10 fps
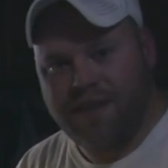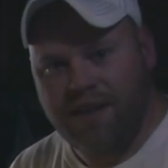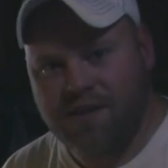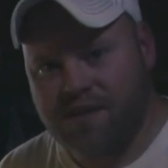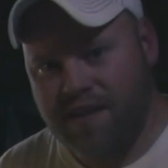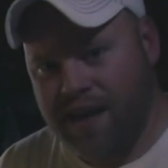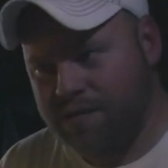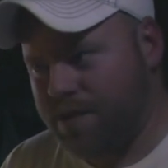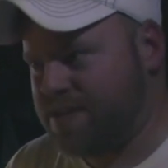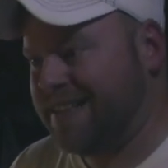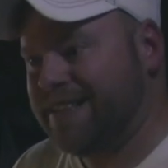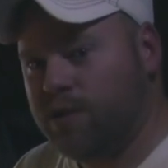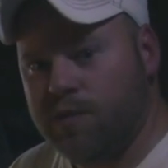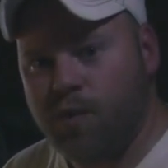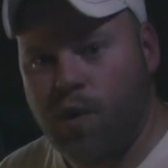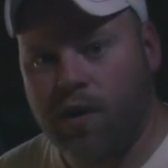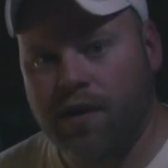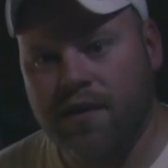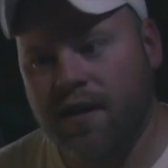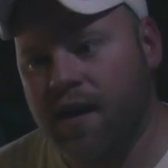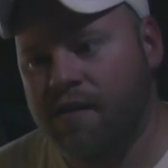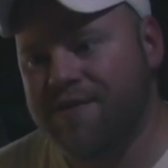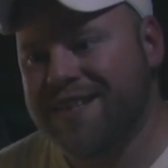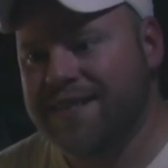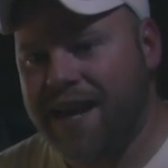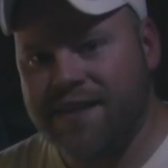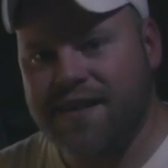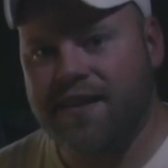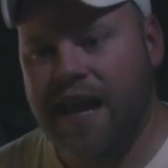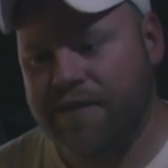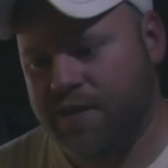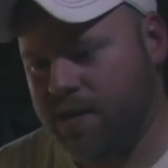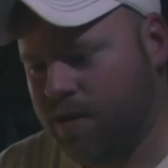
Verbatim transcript: videos to the end, where there's a little more of the day-to-day life of the